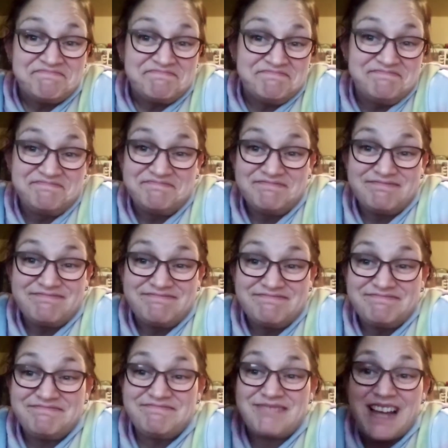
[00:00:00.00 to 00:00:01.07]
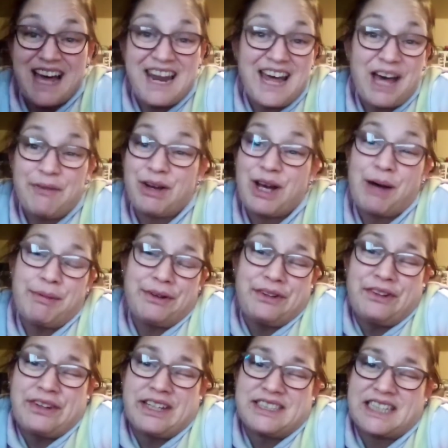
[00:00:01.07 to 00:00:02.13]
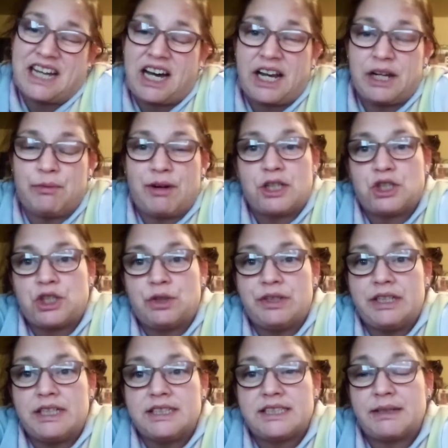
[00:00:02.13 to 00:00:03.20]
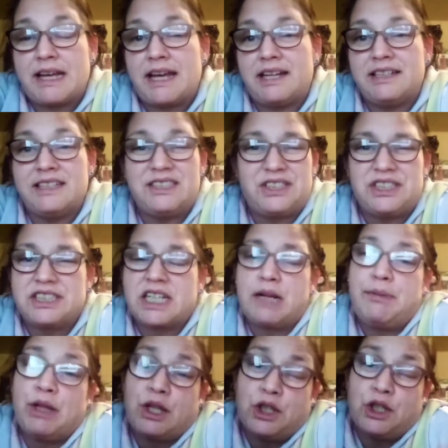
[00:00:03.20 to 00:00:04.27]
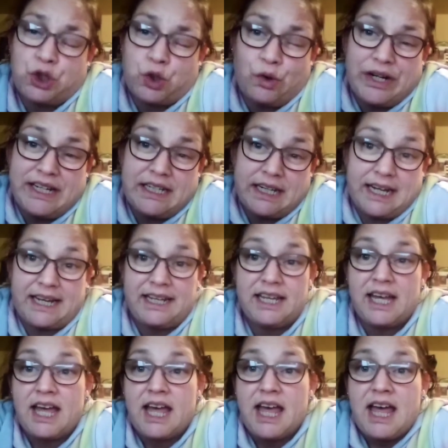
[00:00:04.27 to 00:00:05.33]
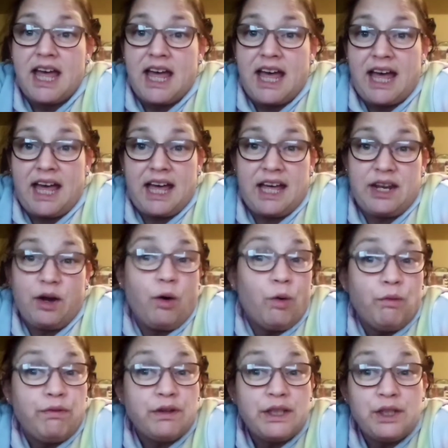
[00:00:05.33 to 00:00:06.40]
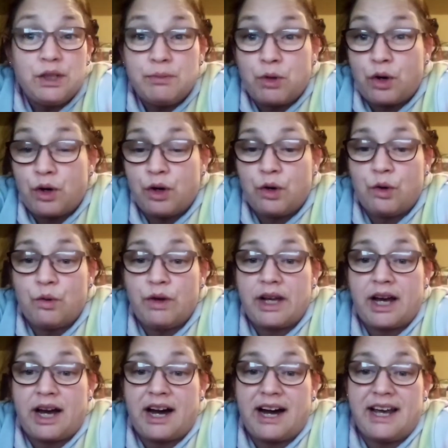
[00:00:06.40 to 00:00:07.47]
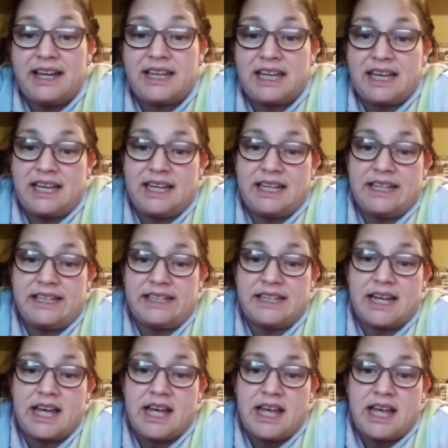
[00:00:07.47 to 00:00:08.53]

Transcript: And I have a couple other things I kind of want to show you, and it's just gonna be a little shorty tonight, and hopefully tomorrow I can